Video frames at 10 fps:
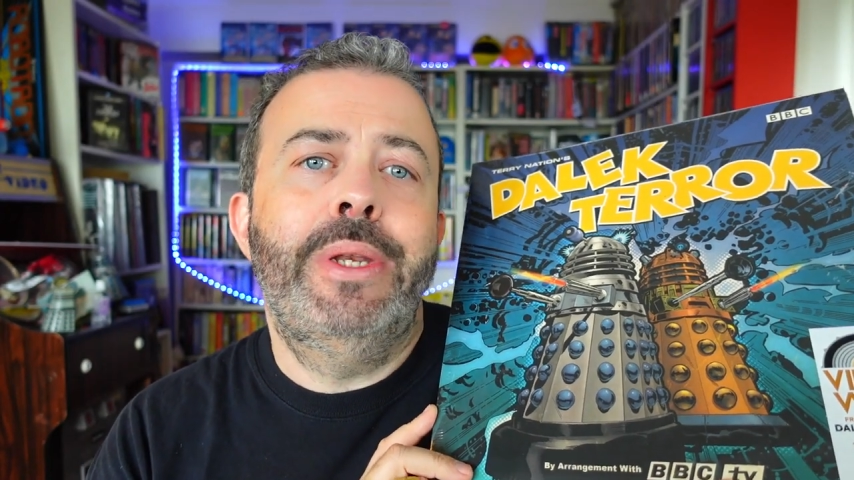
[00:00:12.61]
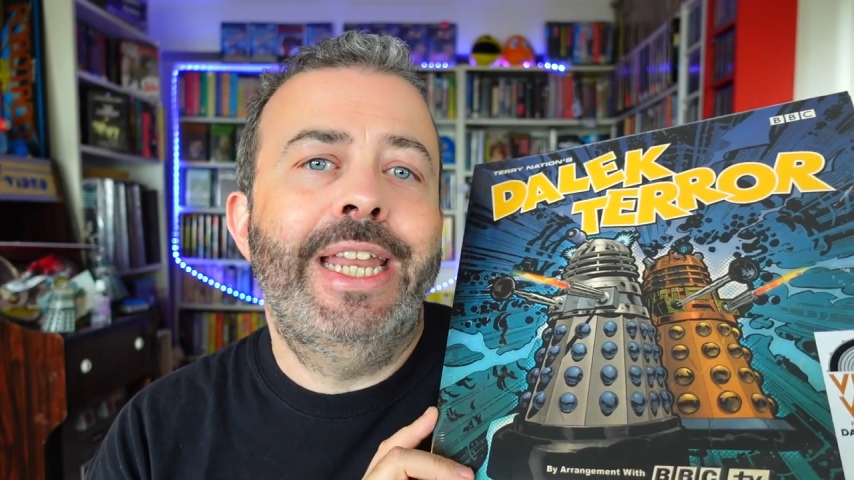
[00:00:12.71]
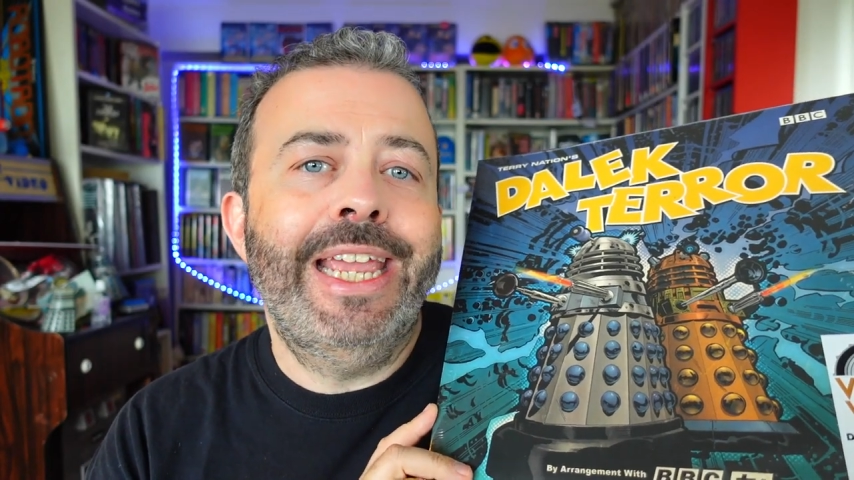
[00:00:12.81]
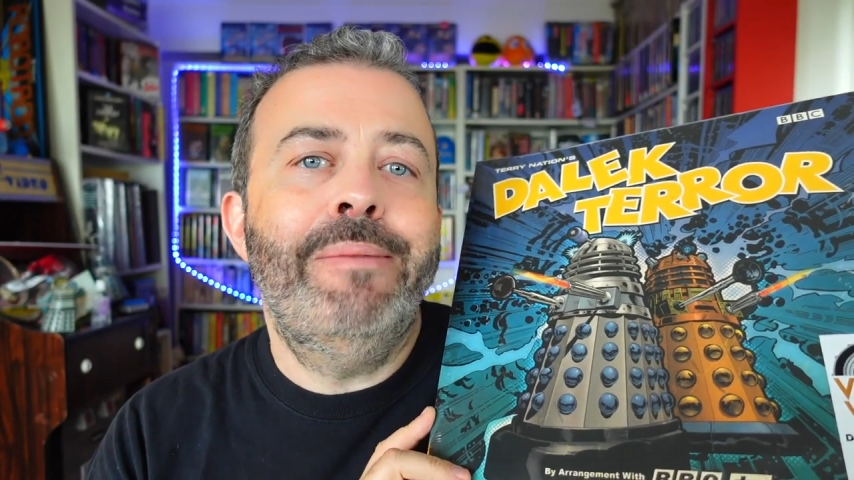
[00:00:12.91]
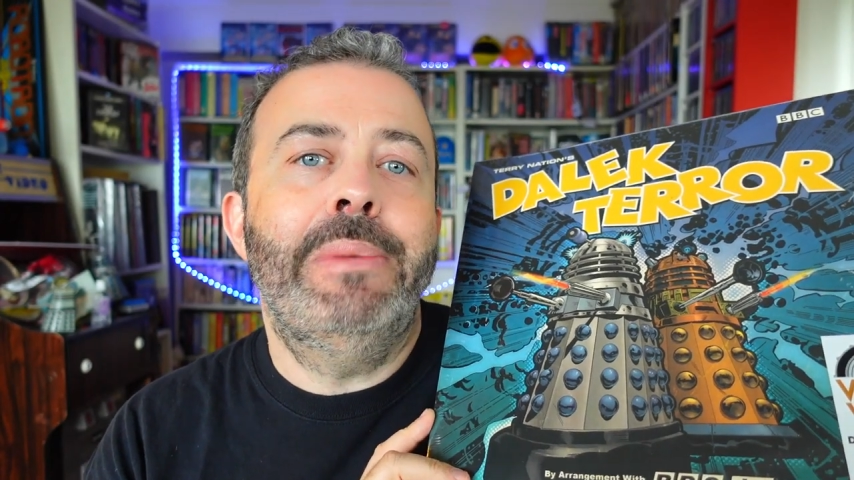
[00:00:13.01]

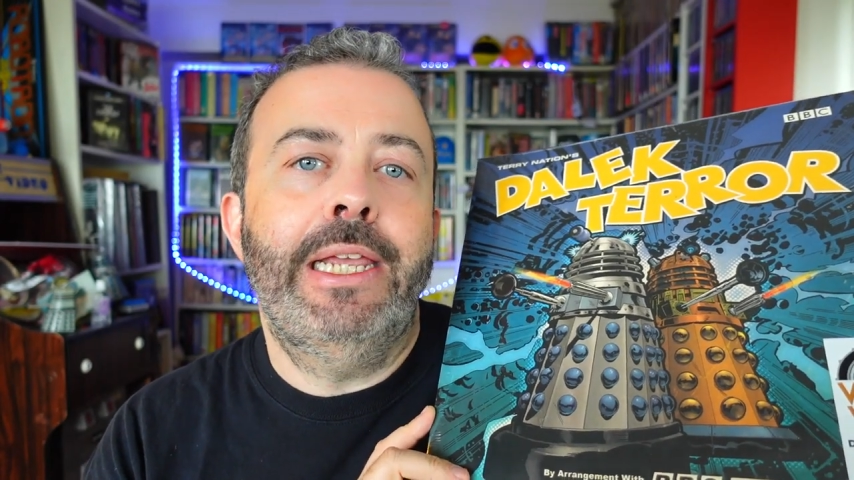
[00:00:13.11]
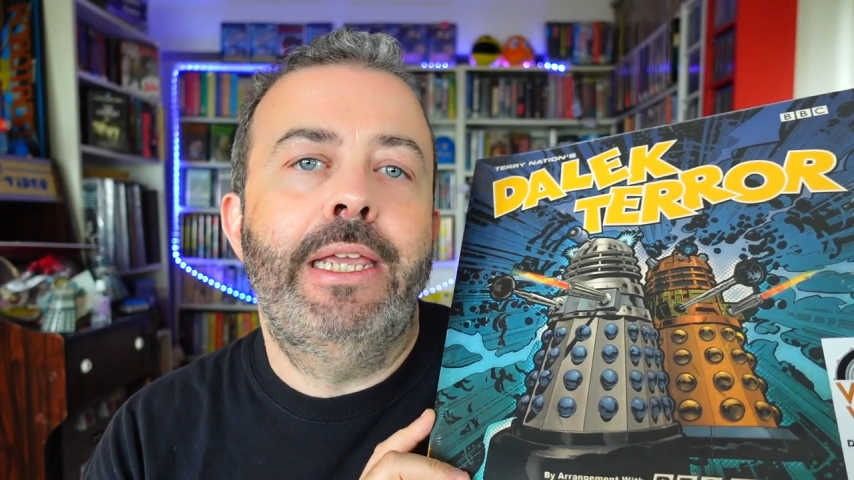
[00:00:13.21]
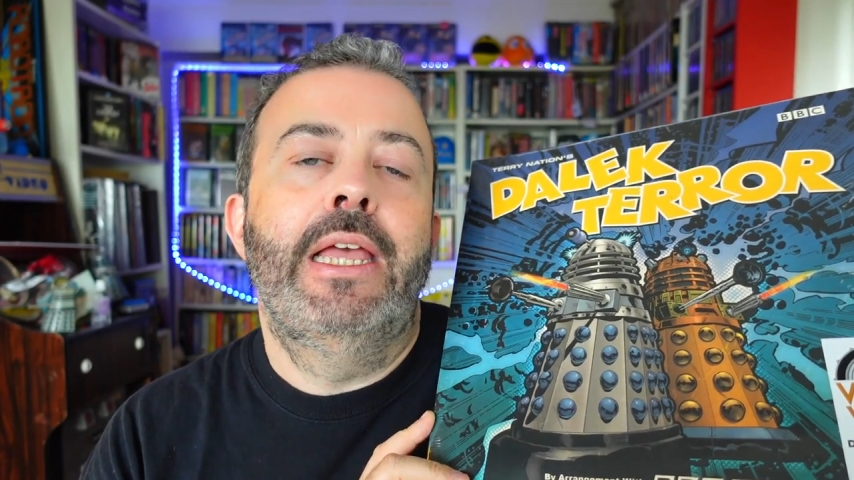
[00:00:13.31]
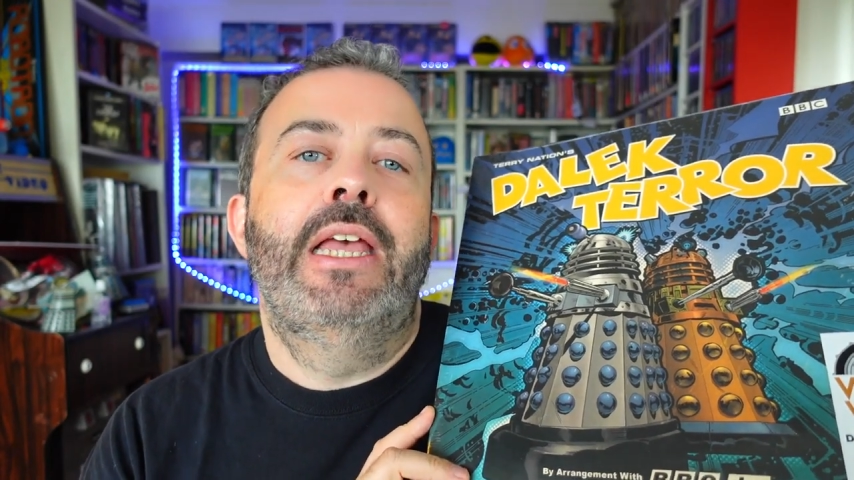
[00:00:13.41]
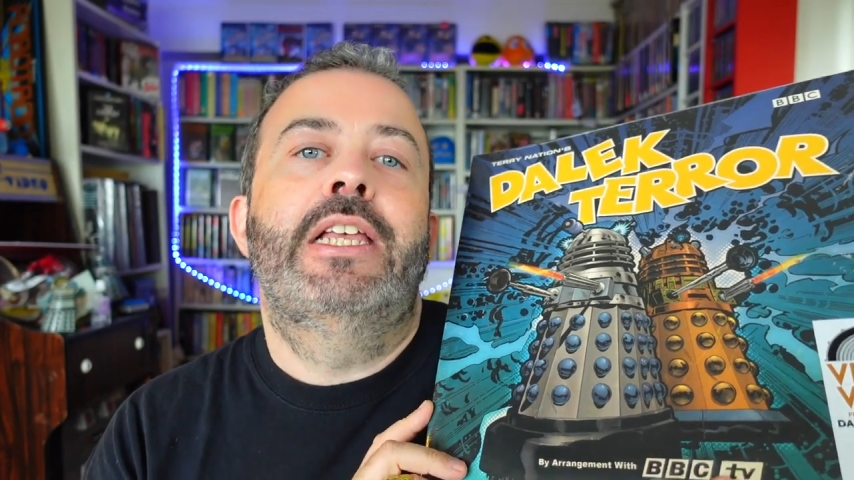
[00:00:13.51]

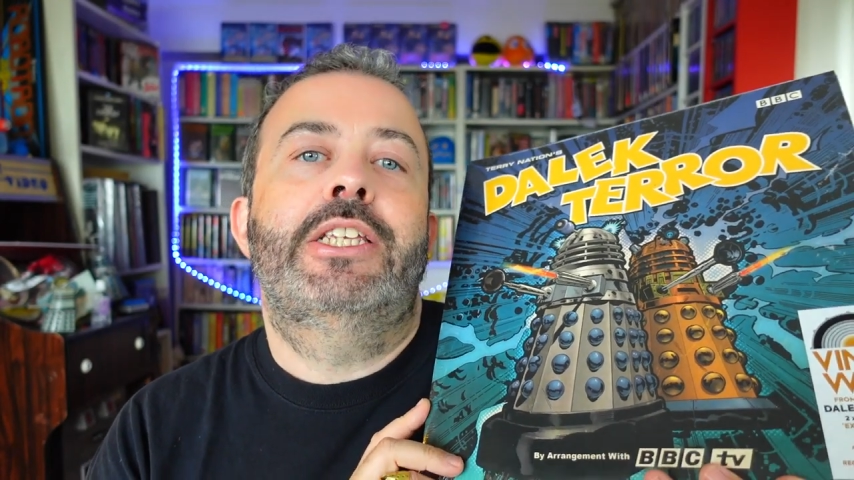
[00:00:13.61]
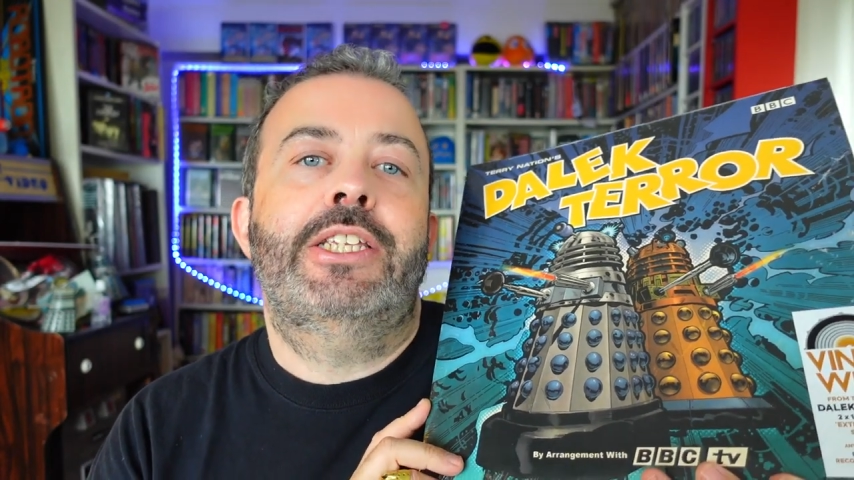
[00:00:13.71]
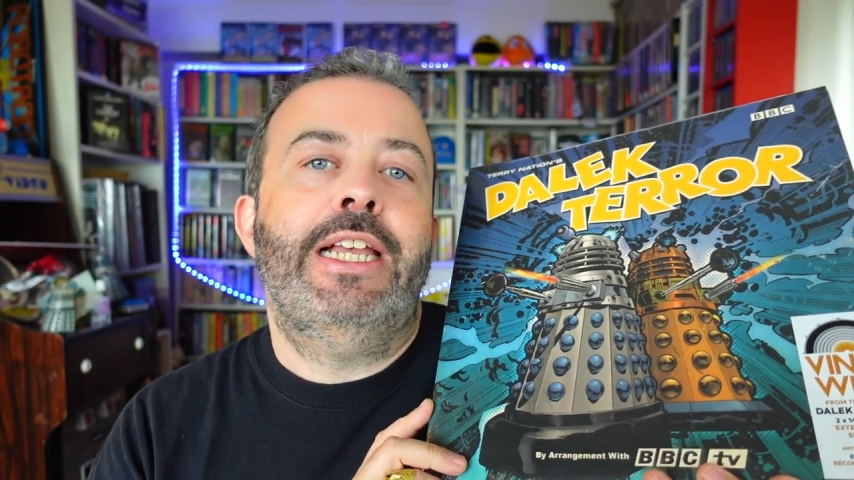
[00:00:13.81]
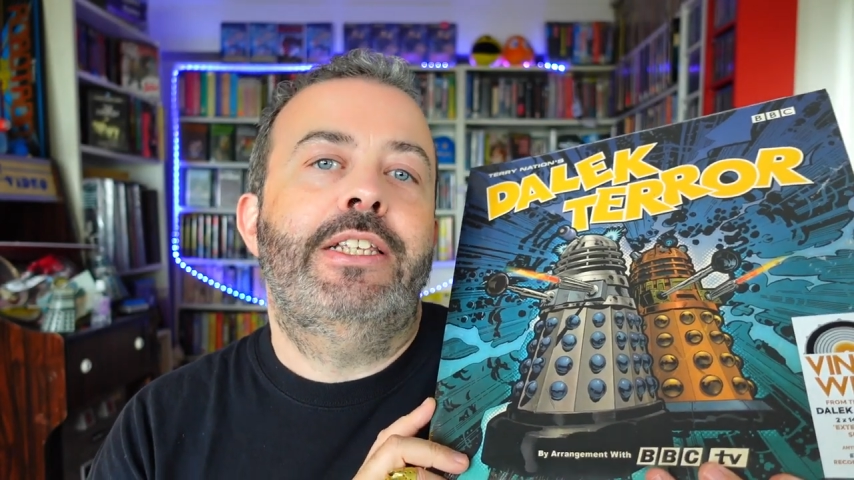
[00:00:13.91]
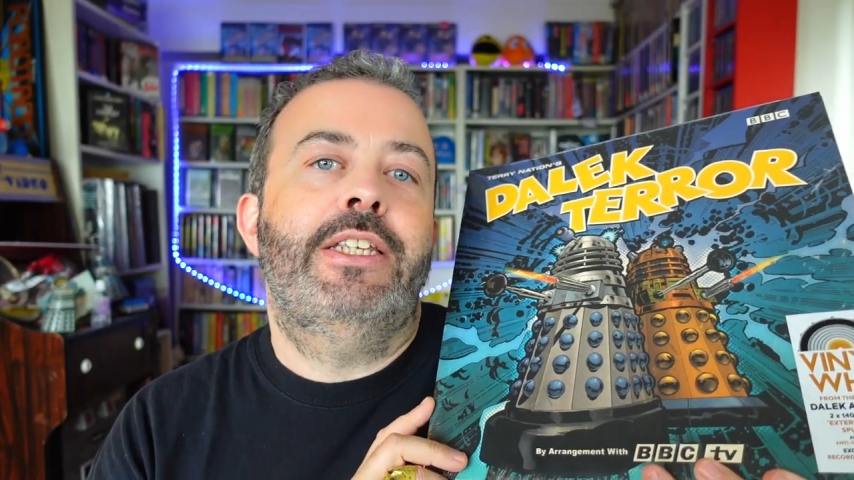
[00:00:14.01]
namely
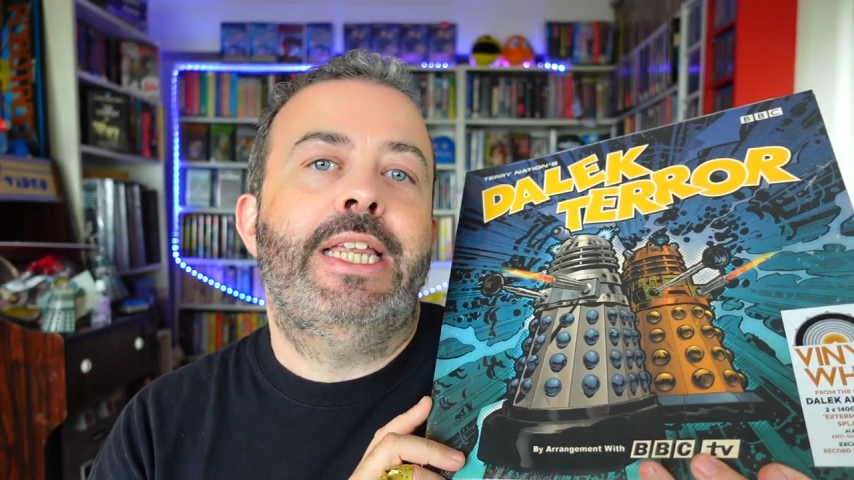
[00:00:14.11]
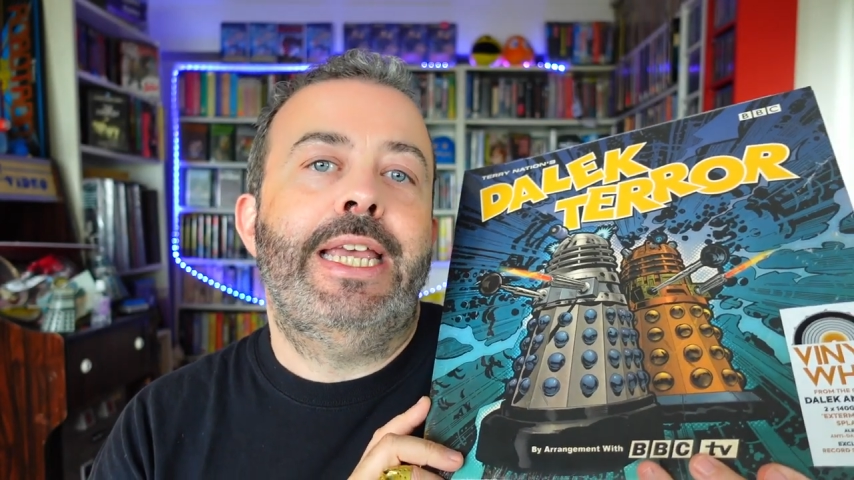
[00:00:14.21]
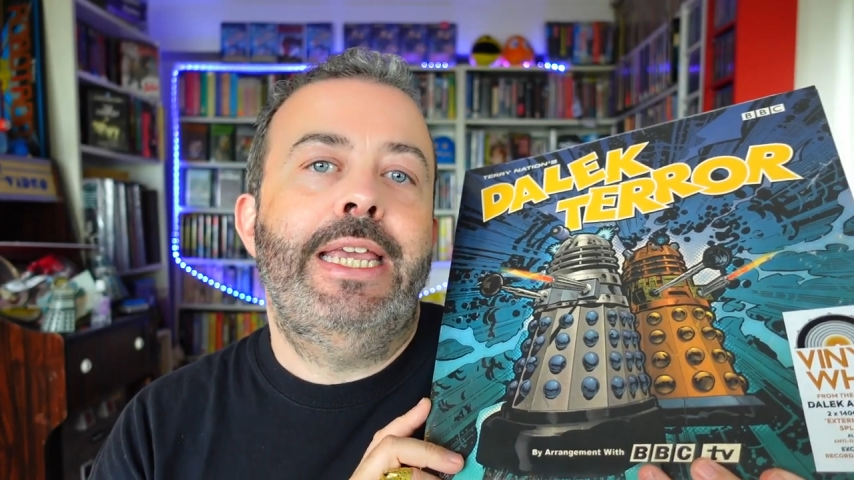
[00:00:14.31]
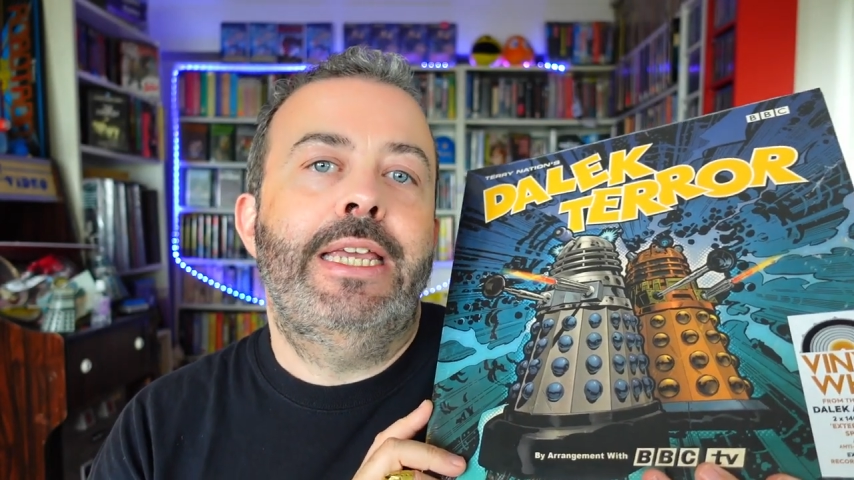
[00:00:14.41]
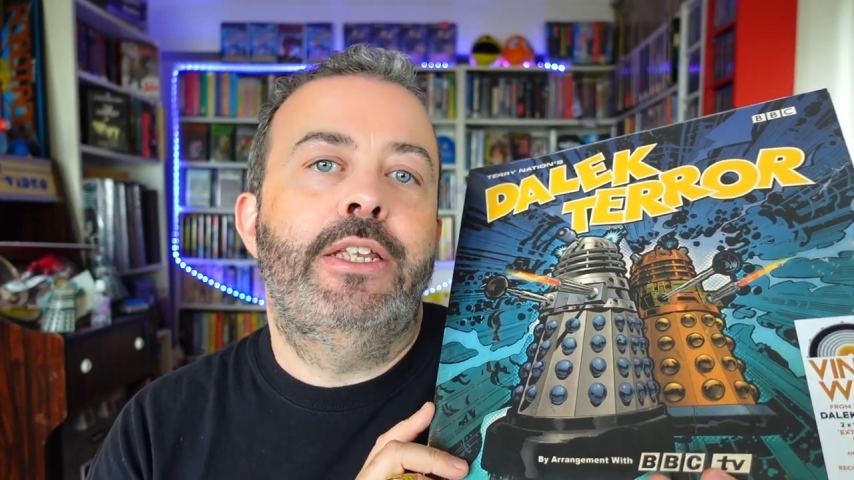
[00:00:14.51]
Saturday,